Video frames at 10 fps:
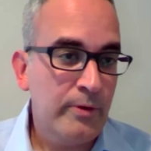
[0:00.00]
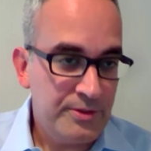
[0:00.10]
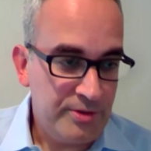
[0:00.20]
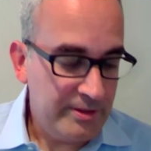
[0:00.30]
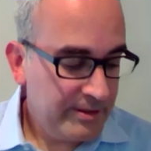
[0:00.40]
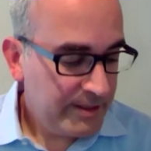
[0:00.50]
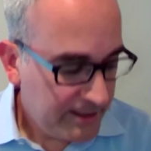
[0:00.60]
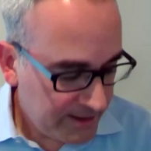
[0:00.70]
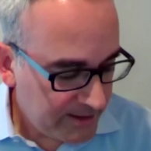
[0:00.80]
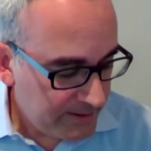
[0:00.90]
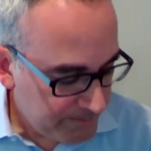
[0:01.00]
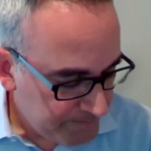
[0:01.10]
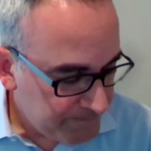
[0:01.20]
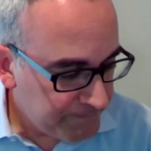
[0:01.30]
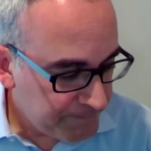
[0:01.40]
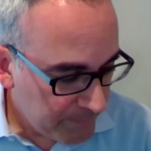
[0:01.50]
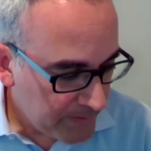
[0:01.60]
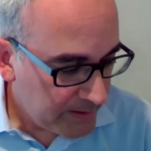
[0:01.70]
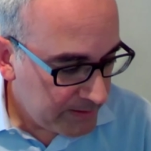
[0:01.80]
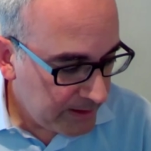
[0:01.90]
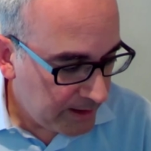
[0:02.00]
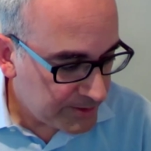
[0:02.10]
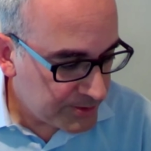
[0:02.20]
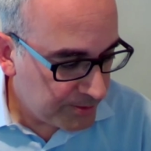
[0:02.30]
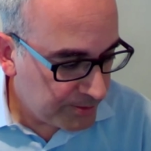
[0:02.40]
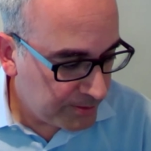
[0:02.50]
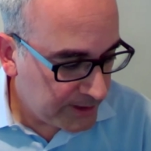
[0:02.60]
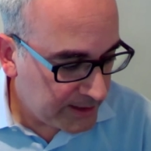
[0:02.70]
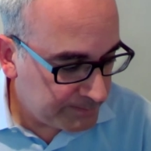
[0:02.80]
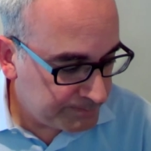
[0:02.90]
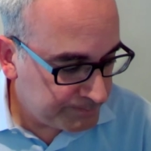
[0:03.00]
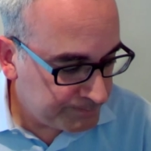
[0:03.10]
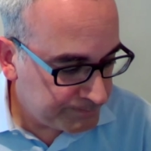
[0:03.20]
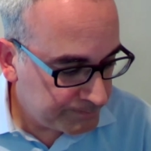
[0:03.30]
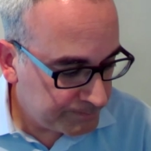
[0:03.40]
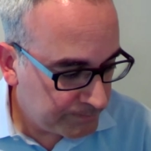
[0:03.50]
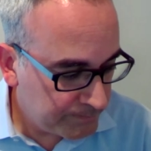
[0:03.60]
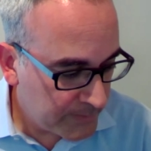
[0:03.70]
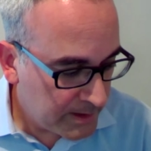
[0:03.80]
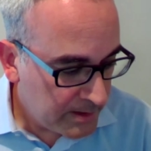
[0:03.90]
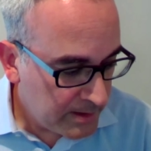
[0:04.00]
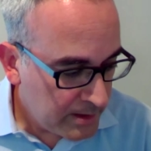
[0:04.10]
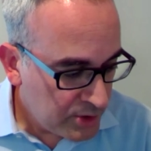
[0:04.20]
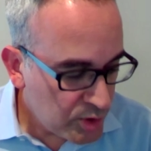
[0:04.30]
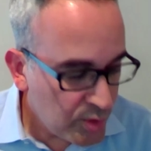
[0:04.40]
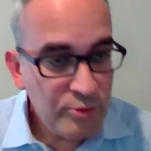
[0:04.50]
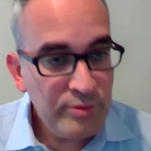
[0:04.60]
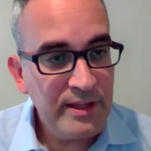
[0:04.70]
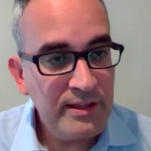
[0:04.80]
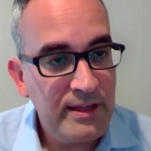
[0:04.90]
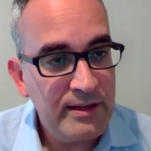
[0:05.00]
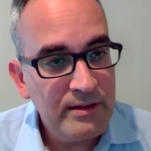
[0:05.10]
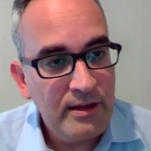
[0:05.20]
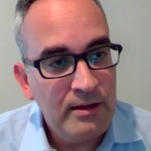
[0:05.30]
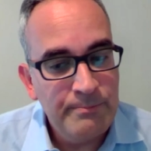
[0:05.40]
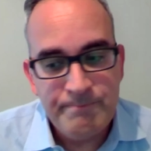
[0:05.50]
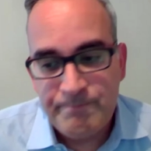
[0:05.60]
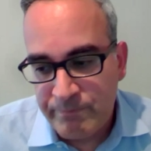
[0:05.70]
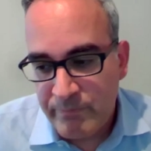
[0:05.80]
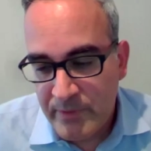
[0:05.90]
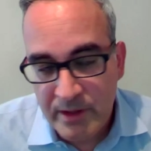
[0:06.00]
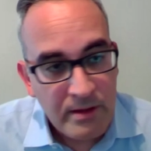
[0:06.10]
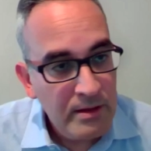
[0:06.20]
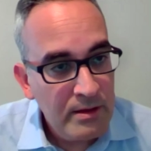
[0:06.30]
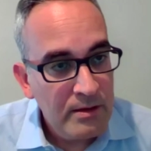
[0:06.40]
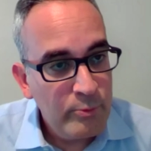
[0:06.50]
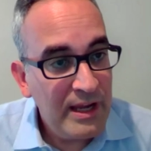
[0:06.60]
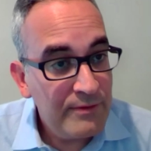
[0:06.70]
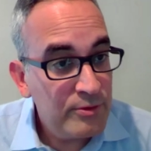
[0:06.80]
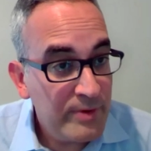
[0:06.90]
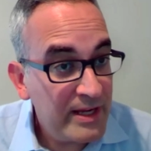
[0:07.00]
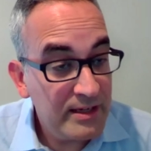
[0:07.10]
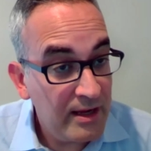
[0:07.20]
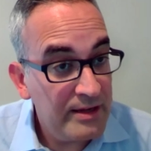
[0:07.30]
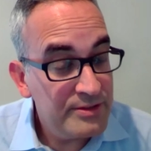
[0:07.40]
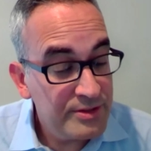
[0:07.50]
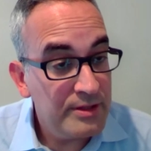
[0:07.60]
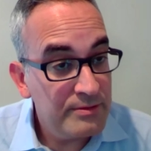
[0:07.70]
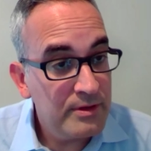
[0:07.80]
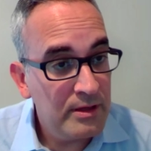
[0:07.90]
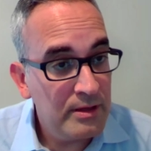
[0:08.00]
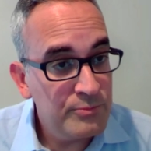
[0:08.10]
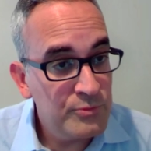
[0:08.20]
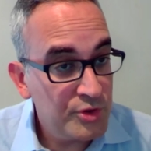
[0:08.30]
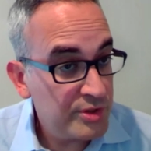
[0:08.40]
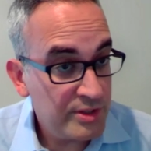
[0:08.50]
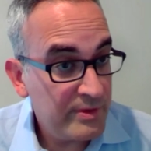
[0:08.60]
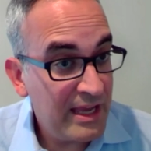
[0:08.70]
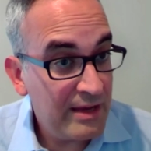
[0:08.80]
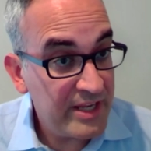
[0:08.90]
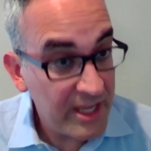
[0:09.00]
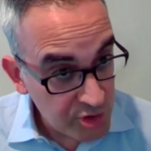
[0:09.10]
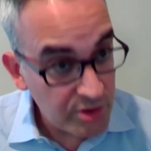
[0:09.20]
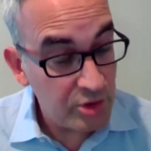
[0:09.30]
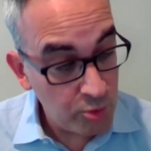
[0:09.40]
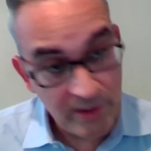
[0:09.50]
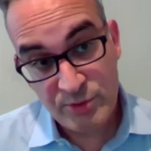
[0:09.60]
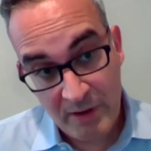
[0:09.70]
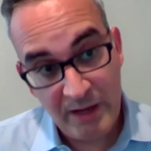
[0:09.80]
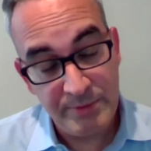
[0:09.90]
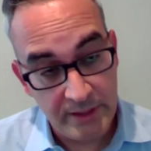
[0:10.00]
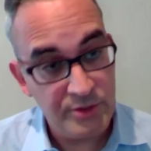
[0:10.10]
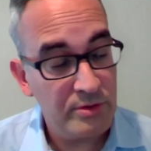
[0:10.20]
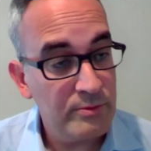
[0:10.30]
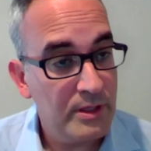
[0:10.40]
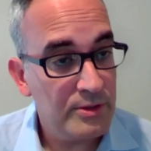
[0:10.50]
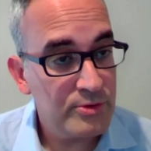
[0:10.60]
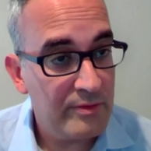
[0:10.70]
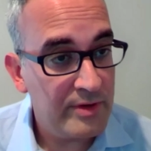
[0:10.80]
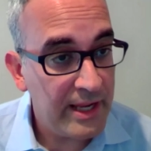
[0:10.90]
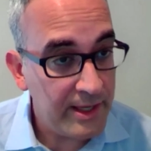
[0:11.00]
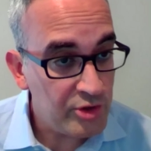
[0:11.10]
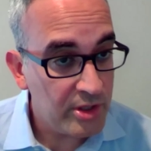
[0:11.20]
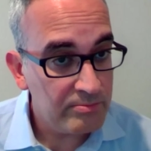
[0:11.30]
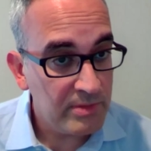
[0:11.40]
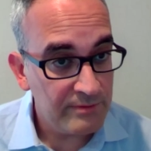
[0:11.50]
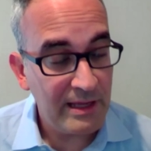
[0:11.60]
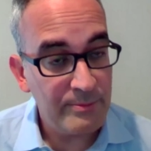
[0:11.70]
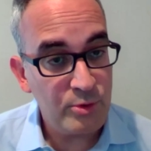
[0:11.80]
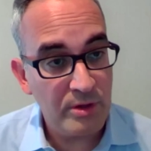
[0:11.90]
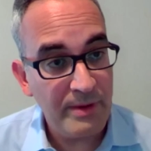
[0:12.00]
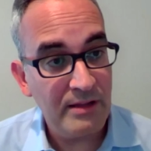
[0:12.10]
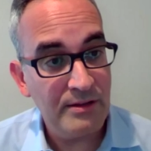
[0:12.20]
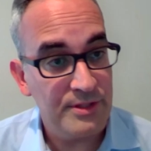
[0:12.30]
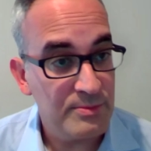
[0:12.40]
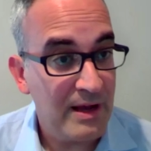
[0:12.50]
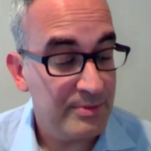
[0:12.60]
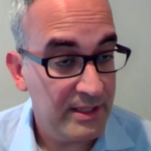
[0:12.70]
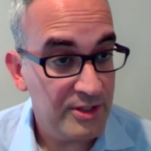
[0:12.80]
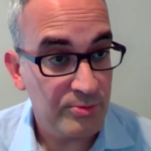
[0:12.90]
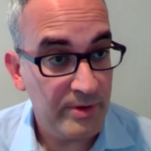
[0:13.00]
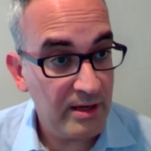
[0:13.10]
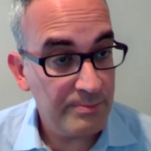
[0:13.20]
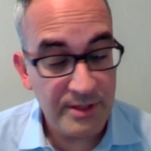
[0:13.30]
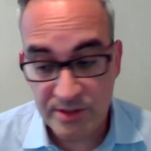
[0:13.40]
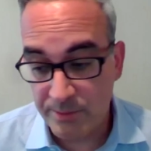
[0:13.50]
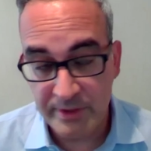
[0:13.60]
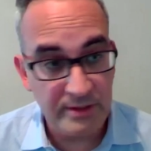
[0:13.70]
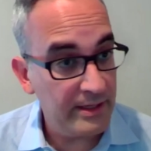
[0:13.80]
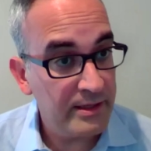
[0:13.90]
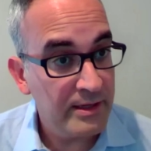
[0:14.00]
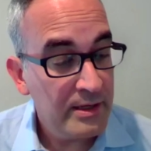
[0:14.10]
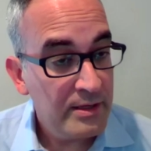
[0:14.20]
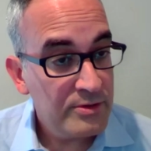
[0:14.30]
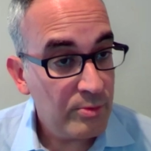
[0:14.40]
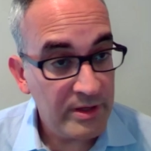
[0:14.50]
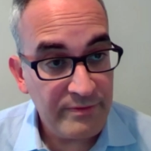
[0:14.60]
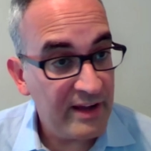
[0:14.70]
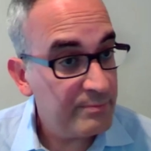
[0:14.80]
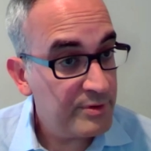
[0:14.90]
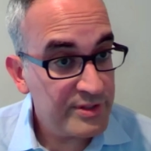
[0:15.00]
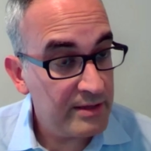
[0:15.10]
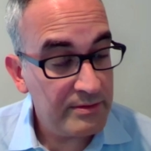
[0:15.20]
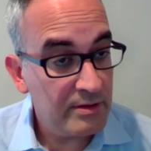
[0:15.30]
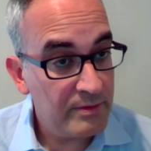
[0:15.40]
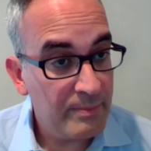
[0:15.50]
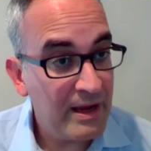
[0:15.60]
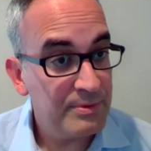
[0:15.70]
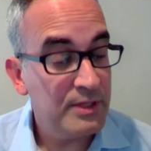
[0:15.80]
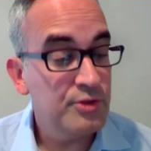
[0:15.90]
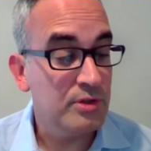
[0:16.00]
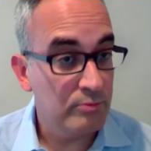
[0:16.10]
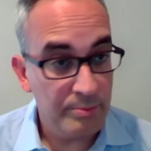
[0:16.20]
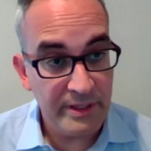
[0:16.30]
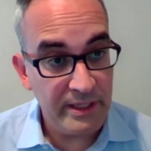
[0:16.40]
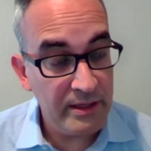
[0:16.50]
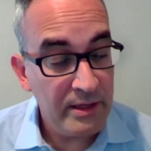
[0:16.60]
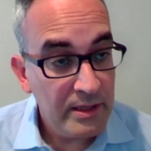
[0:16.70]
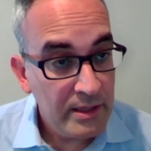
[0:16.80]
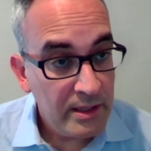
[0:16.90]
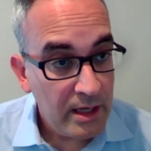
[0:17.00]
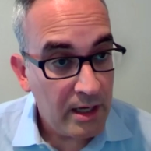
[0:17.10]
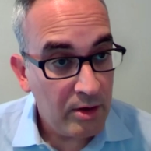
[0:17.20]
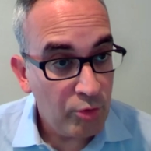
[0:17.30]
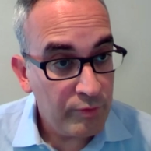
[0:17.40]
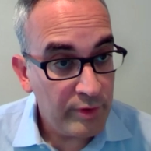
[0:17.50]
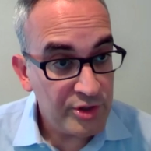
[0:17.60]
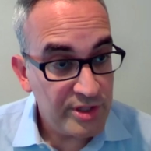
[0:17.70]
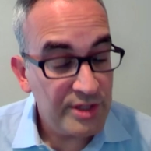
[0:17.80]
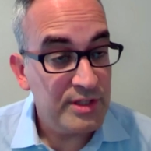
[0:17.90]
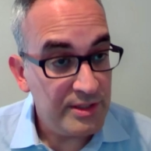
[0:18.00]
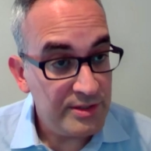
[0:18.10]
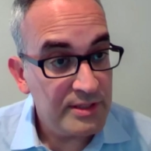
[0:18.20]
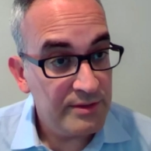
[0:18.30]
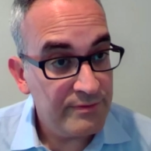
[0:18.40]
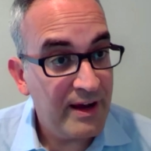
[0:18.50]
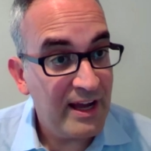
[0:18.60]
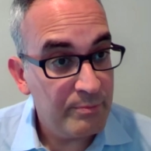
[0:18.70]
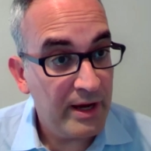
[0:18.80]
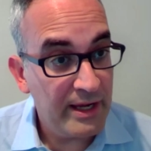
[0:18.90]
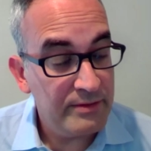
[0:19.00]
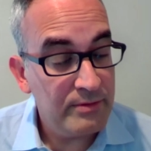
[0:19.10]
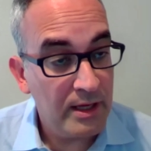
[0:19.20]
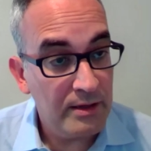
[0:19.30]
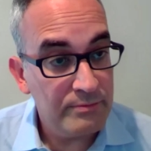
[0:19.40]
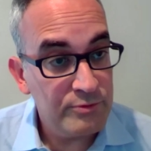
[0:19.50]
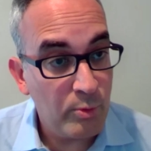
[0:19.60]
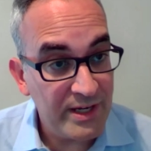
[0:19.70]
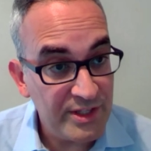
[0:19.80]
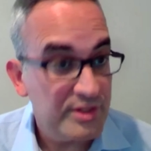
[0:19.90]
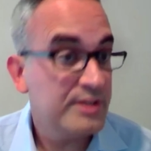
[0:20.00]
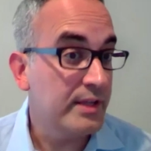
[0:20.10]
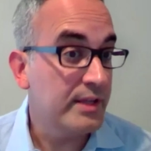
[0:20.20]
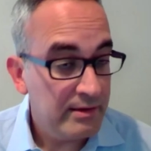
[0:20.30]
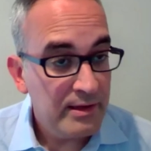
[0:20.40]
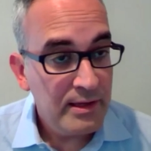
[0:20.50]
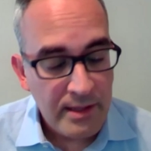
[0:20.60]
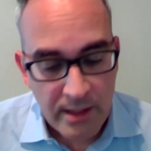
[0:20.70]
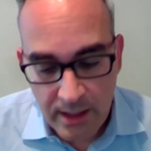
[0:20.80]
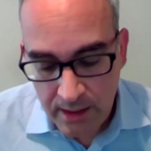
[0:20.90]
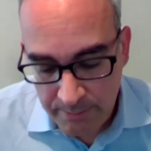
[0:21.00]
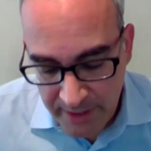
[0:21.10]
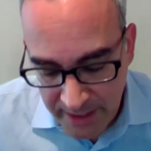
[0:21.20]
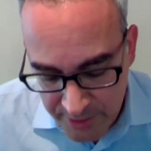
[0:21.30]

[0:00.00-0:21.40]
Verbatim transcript: question. Um, yeah, so um, so I do think that um, we have to recognize that um, just as we have an aging U.S. population, we also have an aging inflammatory bowel disease population. Right up to something like twenty five percent of the population will be uh, over age 60, 65 by uh, 2060. Um,